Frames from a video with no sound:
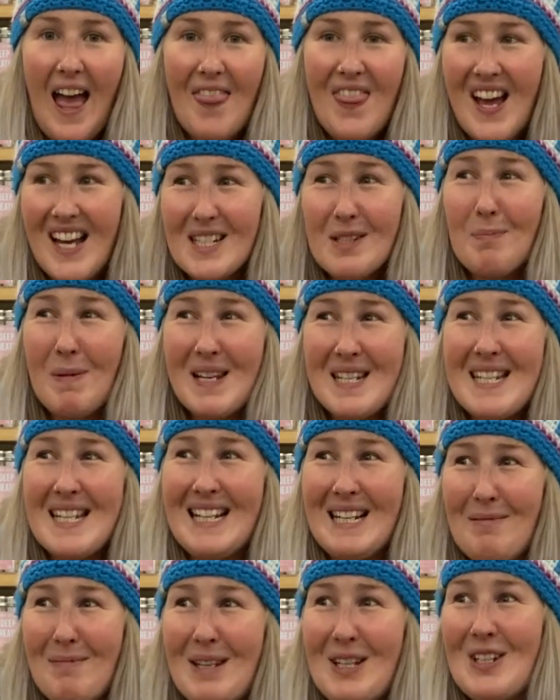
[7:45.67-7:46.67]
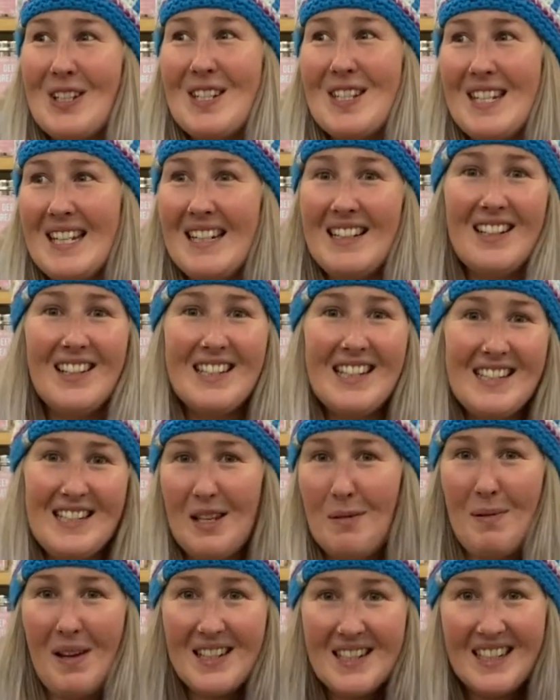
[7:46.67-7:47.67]
That's basically because tea latte is
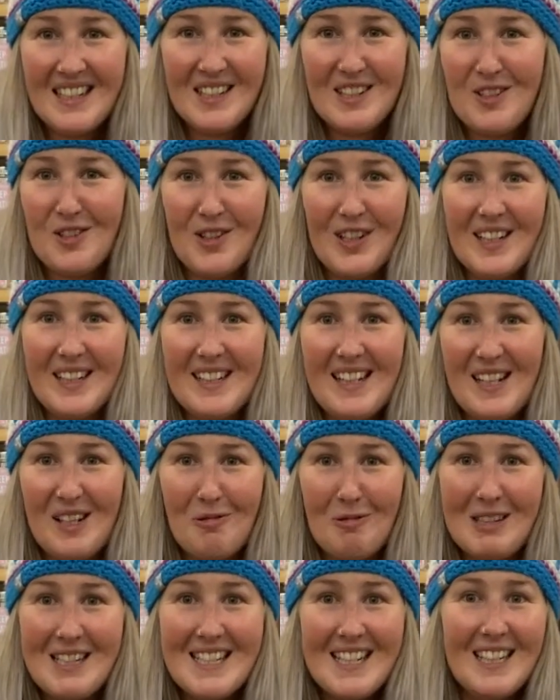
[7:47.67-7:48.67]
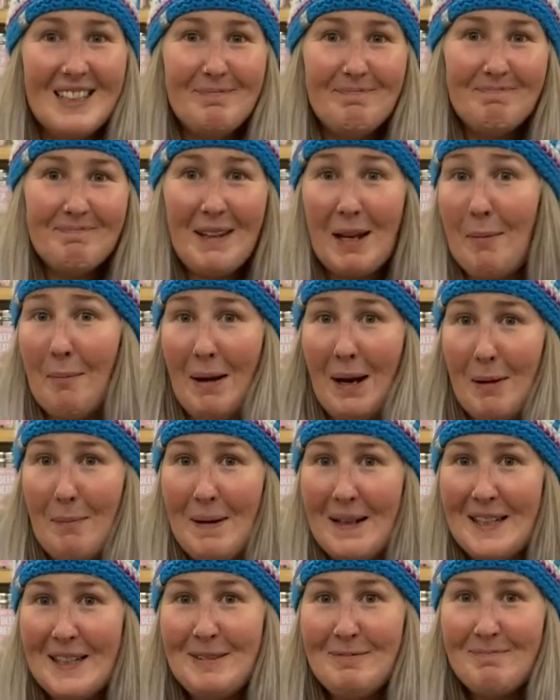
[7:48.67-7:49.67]
the best thing to drink in the winter, in my
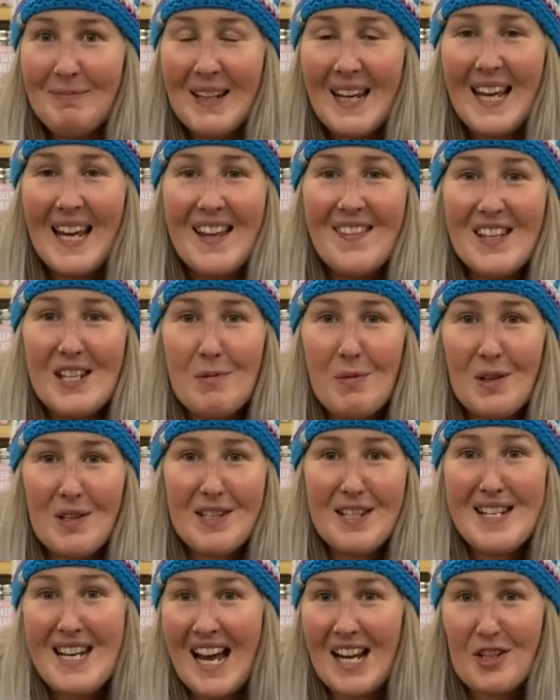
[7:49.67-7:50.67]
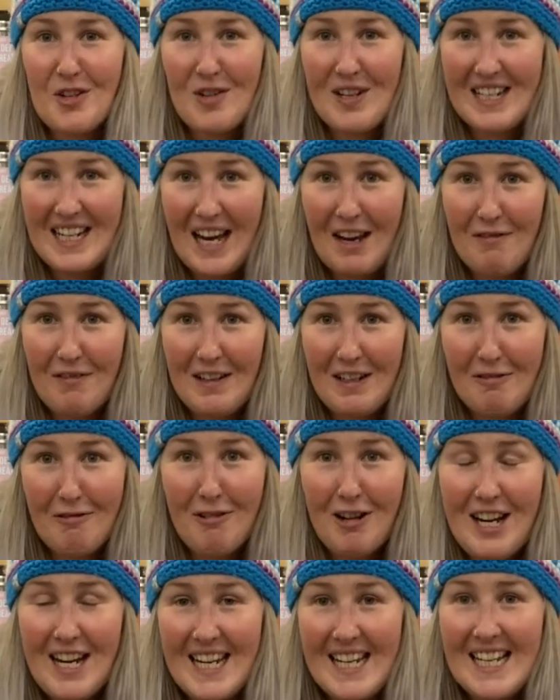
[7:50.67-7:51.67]
opinion. This one's naturally caffeine
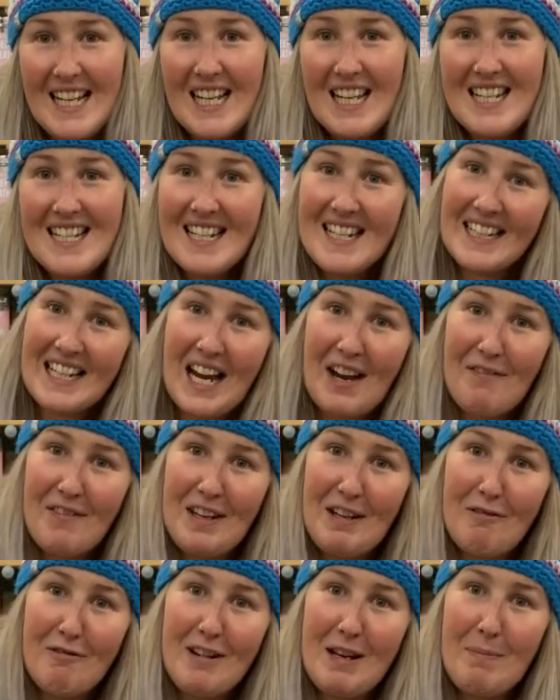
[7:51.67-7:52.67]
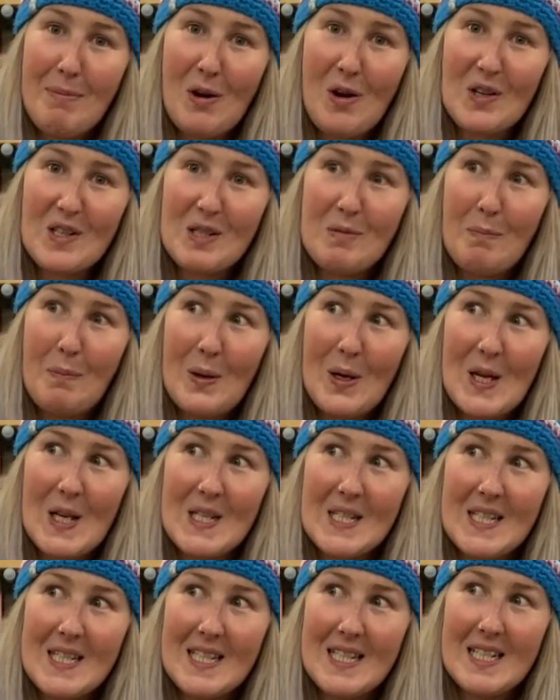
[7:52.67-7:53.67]
free. It's in the caffeine free box,
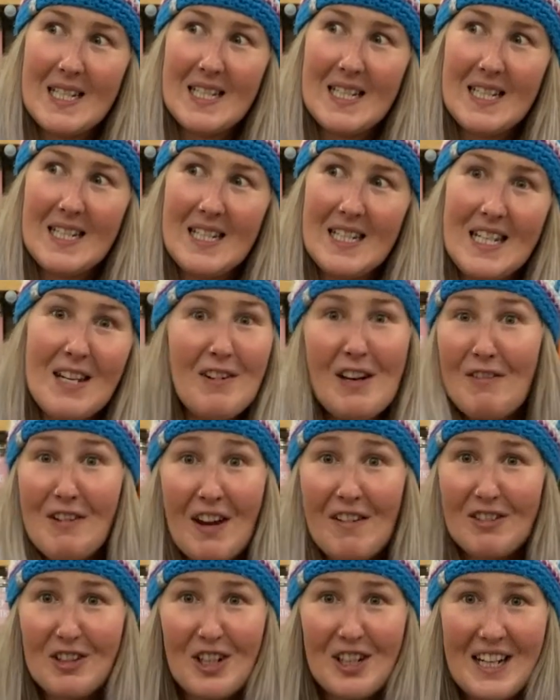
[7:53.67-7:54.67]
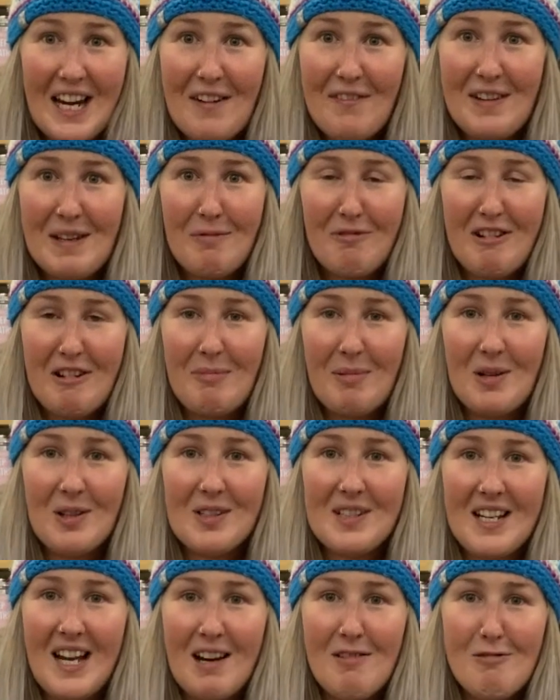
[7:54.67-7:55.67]
but even if you haven't got a caffeine free
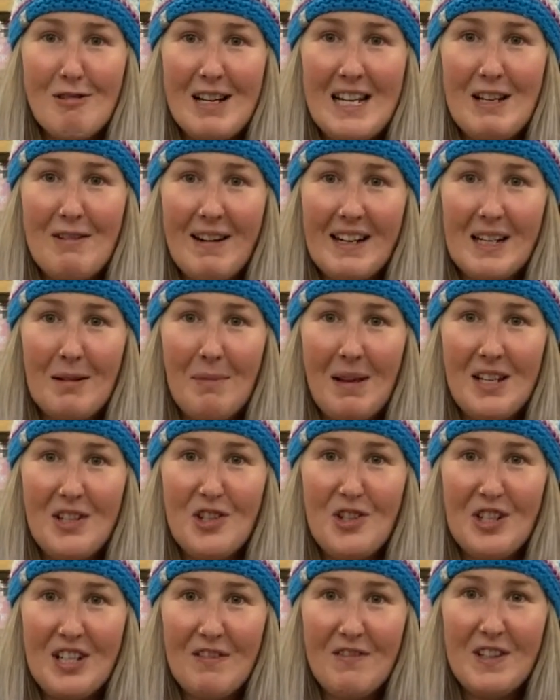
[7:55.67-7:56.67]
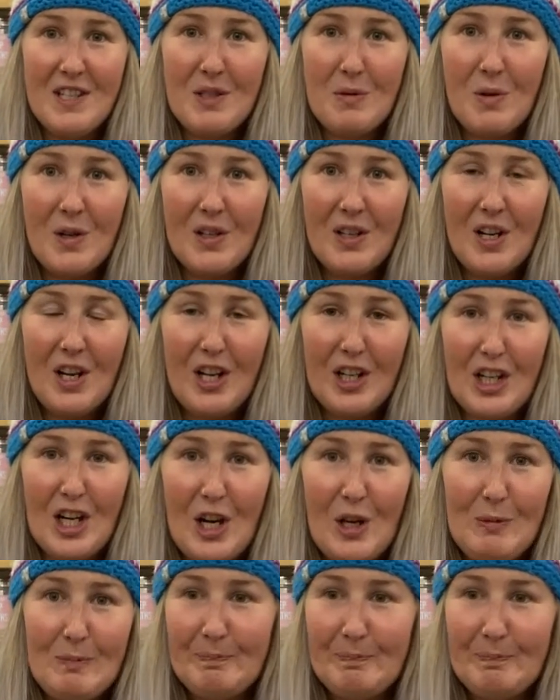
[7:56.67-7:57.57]
box, I really recommend you give this one a go.